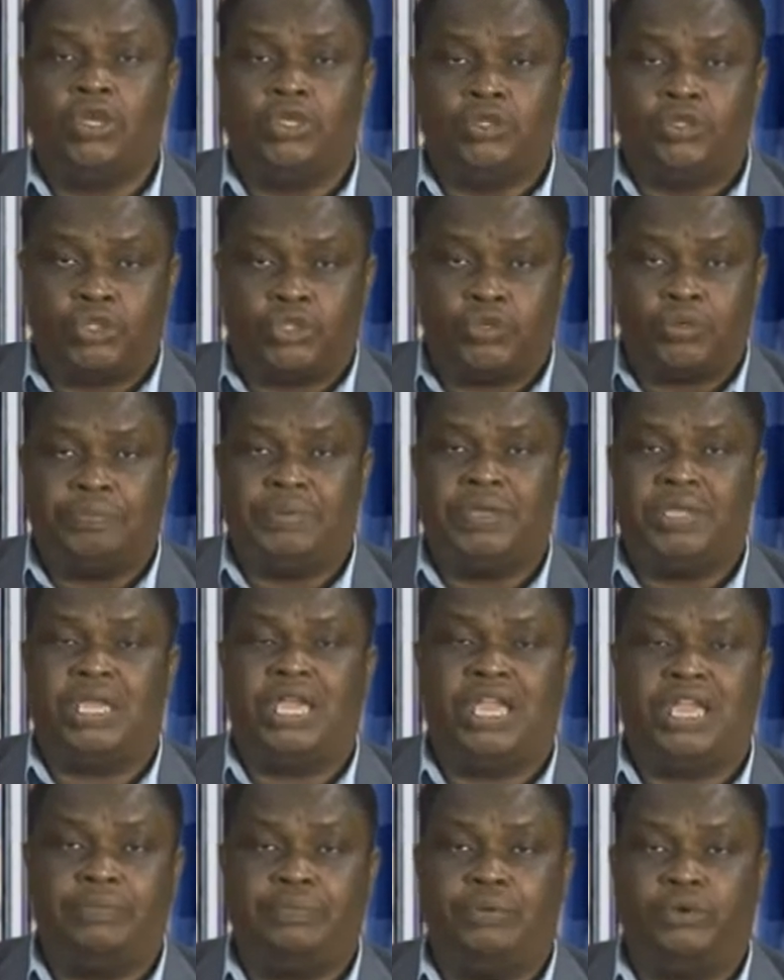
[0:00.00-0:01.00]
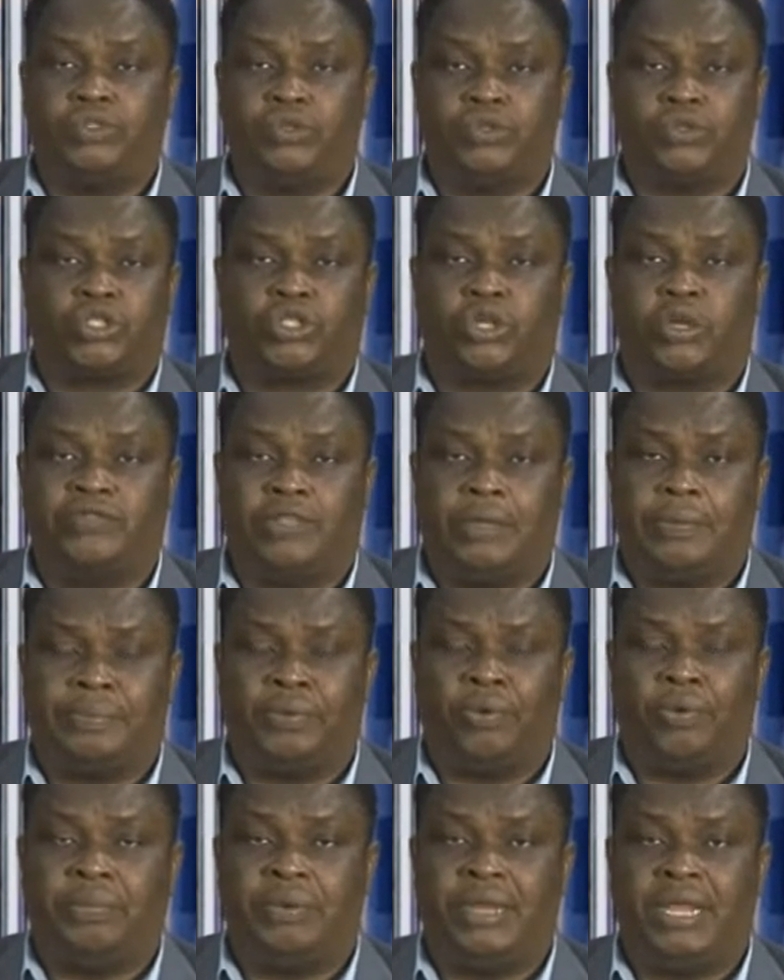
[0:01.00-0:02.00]
you should be able to solve the
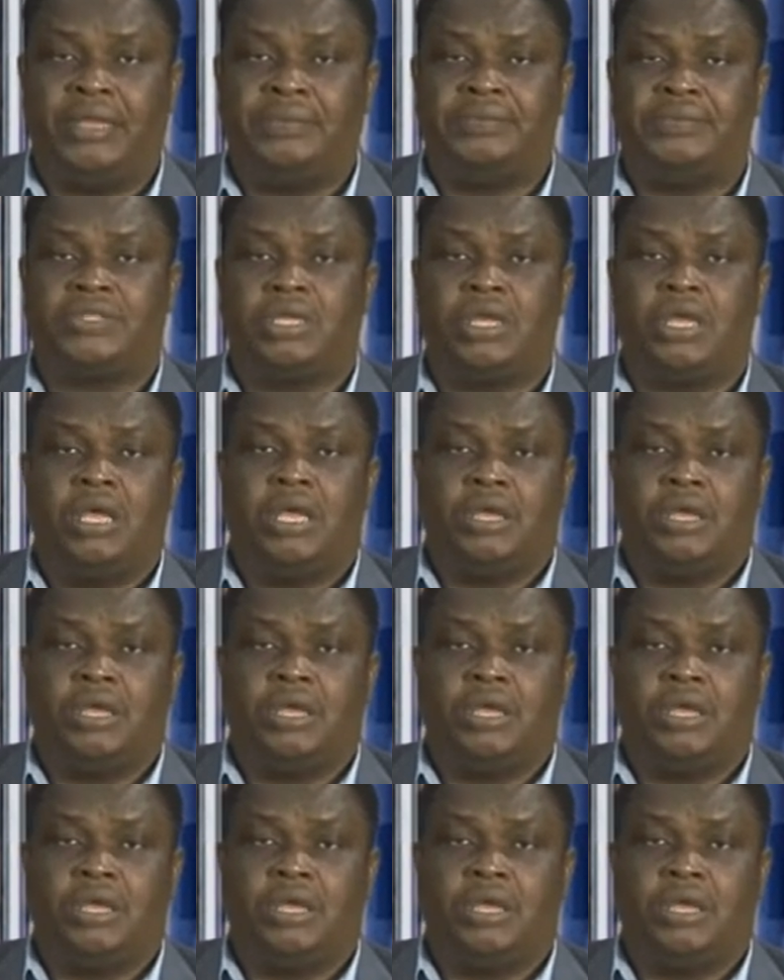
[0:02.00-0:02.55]
problems